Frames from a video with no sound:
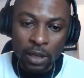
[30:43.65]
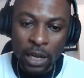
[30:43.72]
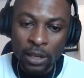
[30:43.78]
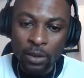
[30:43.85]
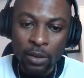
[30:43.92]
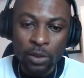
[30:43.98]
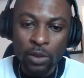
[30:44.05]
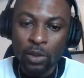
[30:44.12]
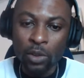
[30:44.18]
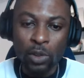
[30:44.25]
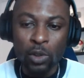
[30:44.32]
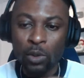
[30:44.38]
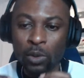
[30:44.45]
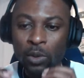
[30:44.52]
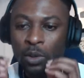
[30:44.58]
I don't
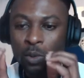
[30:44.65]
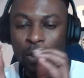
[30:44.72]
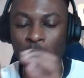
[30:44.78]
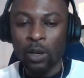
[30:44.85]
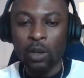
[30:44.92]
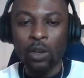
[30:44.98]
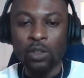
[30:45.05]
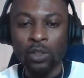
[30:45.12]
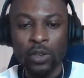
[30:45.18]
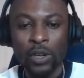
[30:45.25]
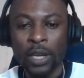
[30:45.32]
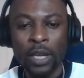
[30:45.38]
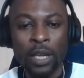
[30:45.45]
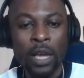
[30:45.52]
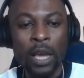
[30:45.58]
choose one
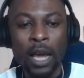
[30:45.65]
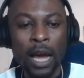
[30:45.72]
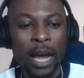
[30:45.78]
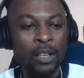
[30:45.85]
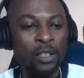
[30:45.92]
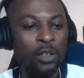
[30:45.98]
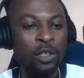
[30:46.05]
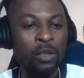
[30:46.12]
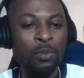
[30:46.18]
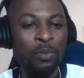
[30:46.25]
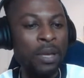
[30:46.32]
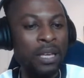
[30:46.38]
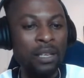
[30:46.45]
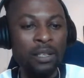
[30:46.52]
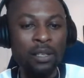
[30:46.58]
country, I just
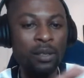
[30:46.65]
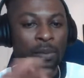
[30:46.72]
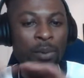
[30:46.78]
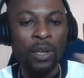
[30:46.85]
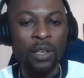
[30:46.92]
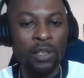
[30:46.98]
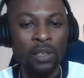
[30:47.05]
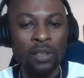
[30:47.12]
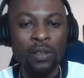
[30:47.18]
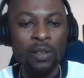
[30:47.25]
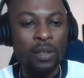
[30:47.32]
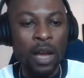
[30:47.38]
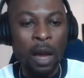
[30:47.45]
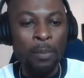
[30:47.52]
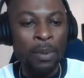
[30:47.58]
mix because
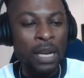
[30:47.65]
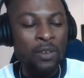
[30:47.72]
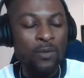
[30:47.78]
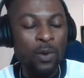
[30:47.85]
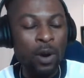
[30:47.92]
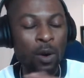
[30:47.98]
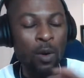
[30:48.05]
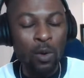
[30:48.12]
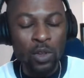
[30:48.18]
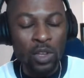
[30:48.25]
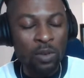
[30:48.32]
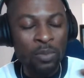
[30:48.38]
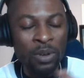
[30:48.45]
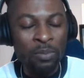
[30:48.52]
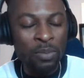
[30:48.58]
I believe we're all
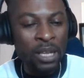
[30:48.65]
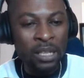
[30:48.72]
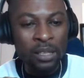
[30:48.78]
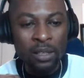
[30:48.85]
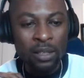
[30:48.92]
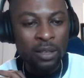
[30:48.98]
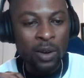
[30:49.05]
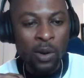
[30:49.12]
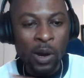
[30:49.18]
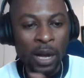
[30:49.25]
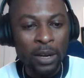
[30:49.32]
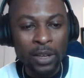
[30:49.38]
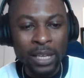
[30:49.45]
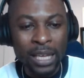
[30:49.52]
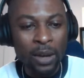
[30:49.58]
human beings. So I
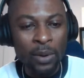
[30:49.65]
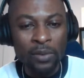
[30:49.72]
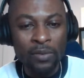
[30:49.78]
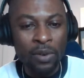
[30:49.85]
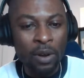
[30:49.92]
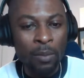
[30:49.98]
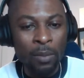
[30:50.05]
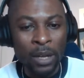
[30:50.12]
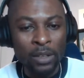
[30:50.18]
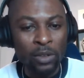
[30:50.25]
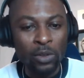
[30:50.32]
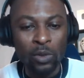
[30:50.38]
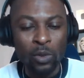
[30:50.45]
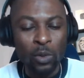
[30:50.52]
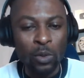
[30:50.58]
don't care where you're from, I
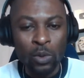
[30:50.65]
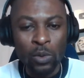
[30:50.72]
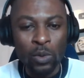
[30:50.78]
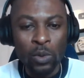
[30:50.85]
just do.